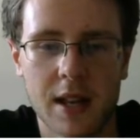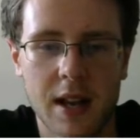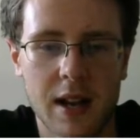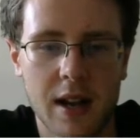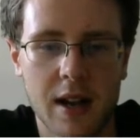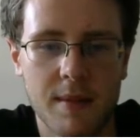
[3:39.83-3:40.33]

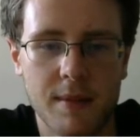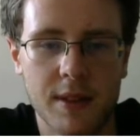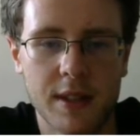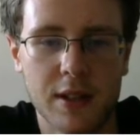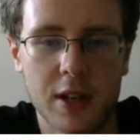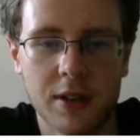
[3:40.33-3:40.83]

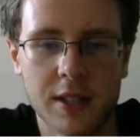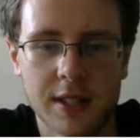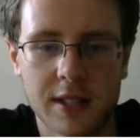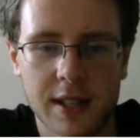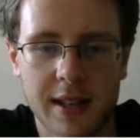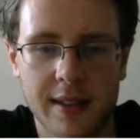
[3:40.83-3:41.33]

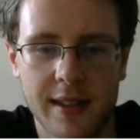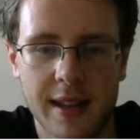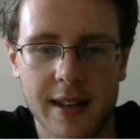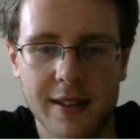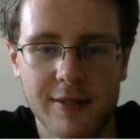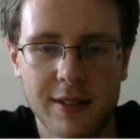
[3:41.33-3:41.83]
Notice
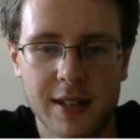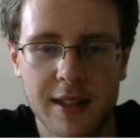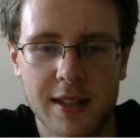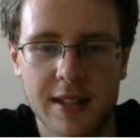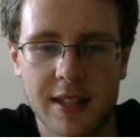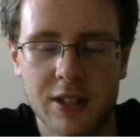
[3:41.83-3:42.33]
that even
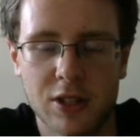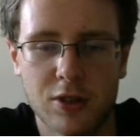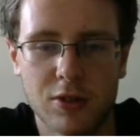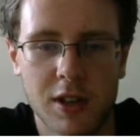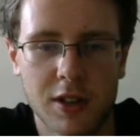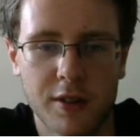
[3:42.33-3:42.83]
in these
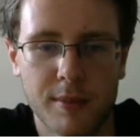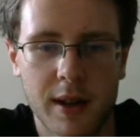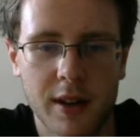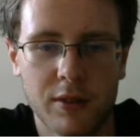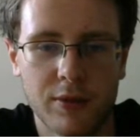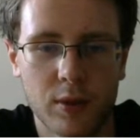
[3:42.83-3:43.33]
stronger
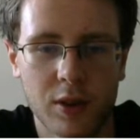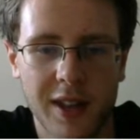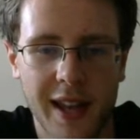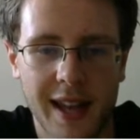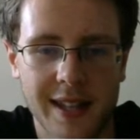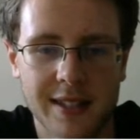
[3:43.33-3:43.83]
model
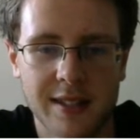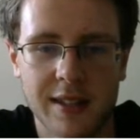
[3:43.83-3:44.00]
forecasts,